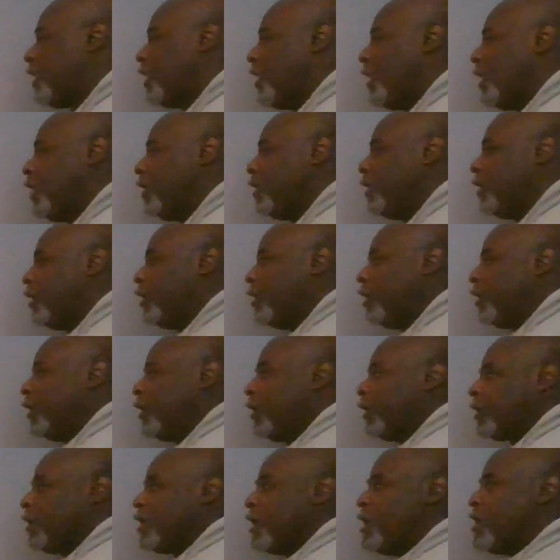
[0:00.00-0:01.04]
king
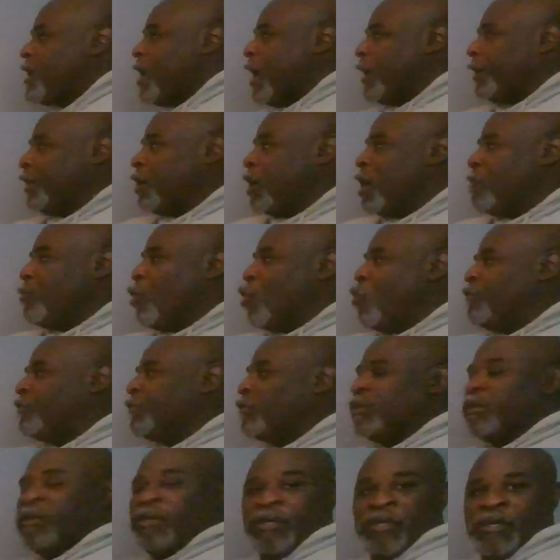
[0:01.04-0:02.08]
cannot come
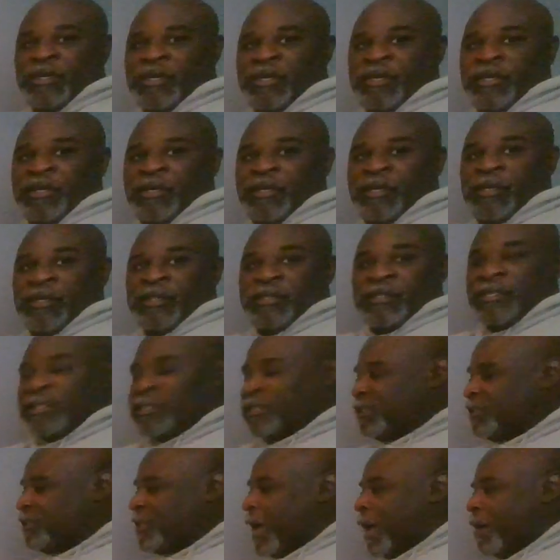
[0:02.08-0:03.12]
over to
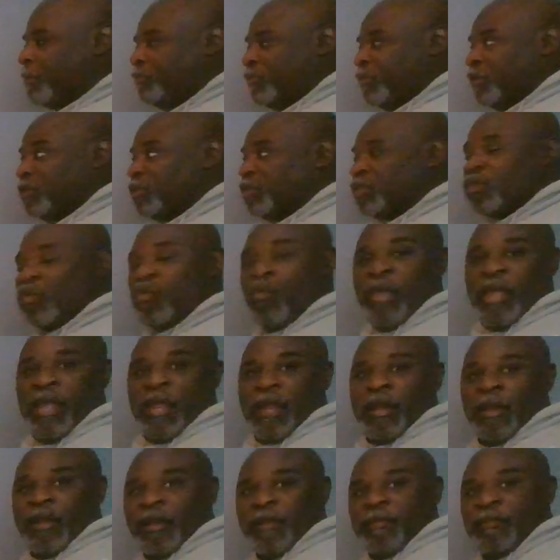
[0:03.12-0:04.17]
stop this queen,
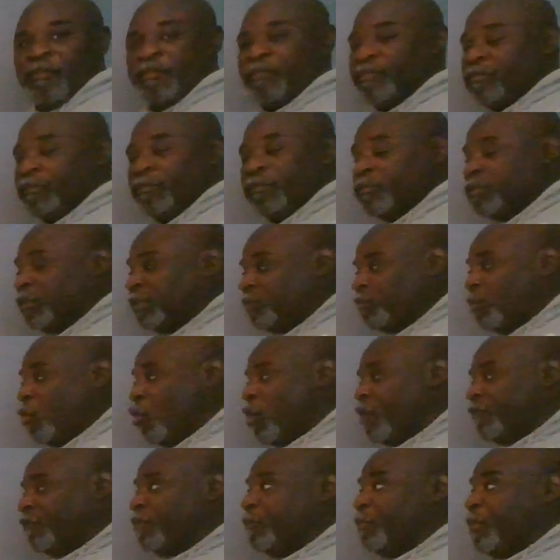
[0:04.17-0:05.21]
this
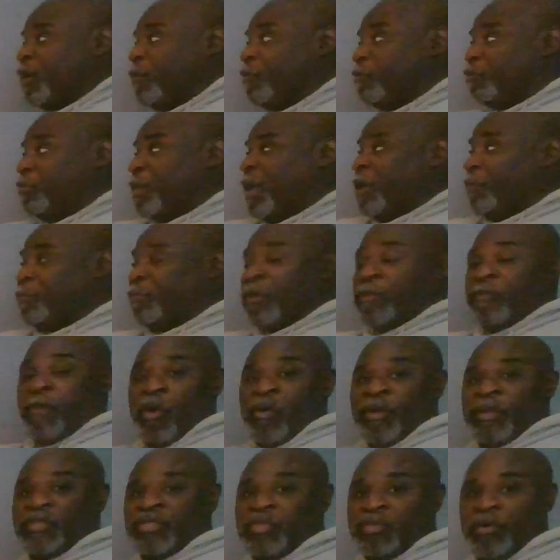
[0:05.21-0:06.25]
pawn from being
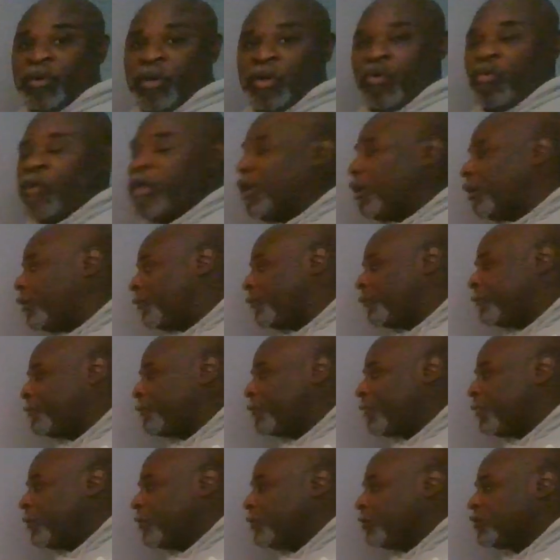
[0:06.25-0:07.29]
promoted to a queen.
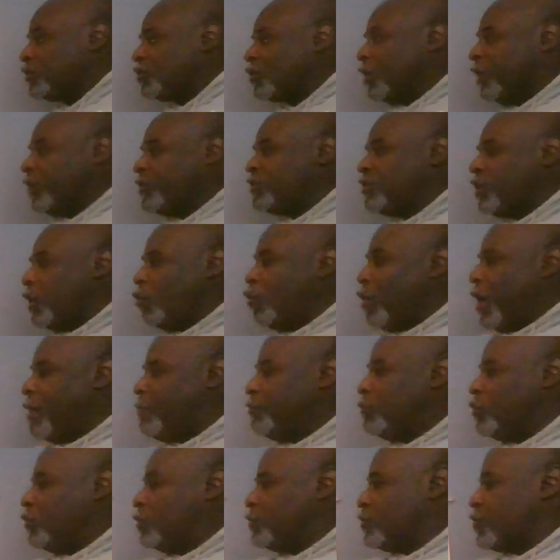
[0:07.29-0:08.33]
So let's say white
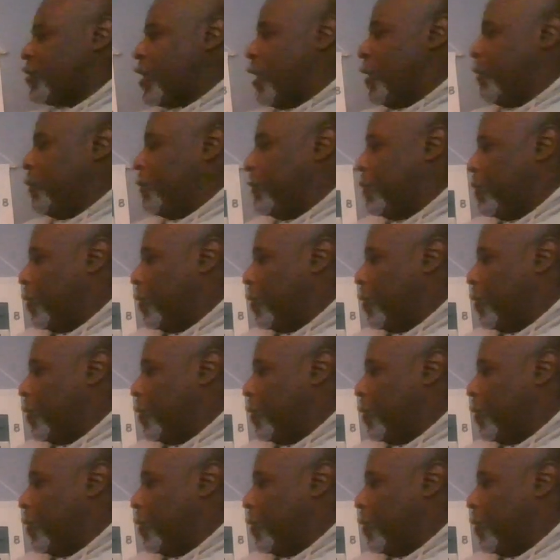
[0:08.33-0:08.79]
moves, right?